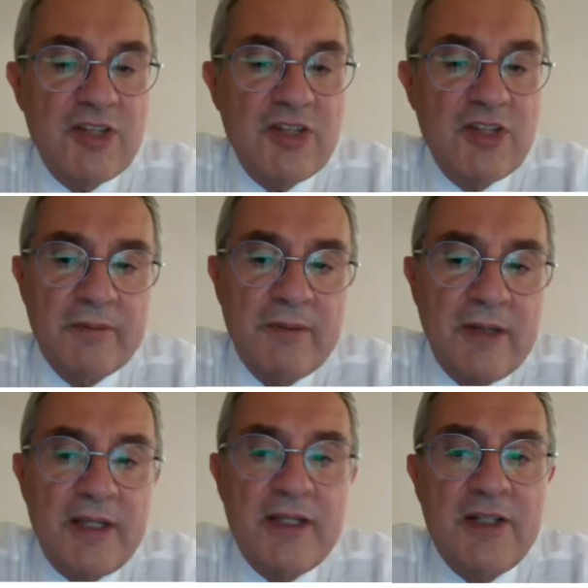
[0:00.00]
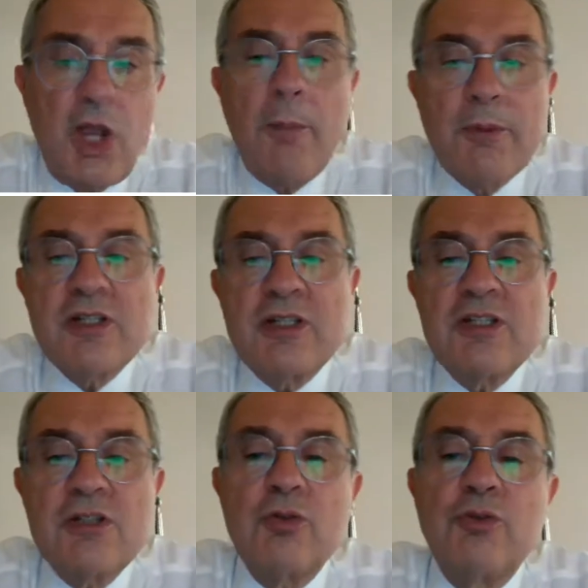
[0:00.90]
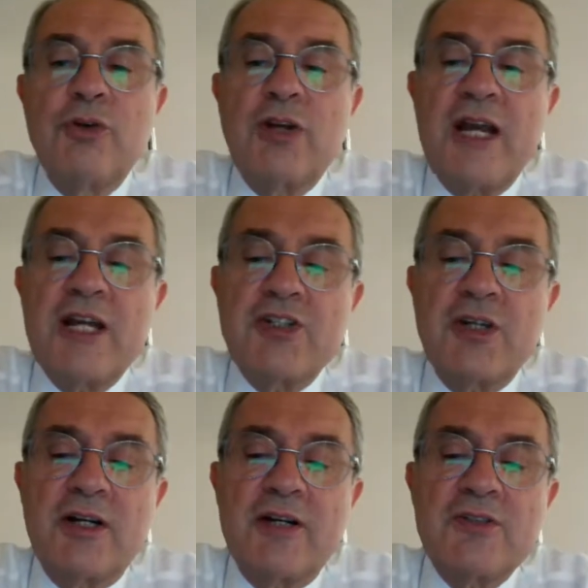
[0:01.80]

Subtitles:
the opposite is true for large